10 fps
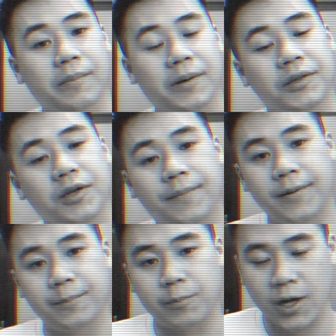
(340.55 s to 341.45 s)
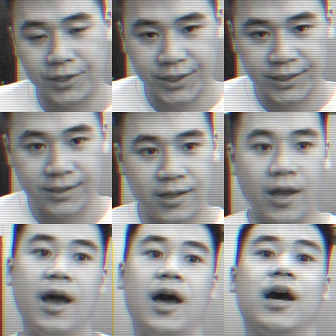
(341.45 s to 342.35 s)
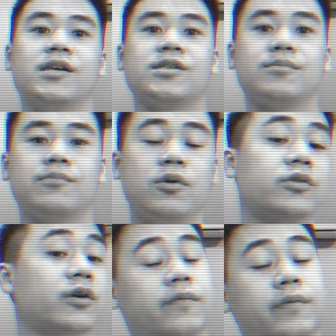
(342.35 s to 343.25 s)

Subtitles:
about common projects, as most of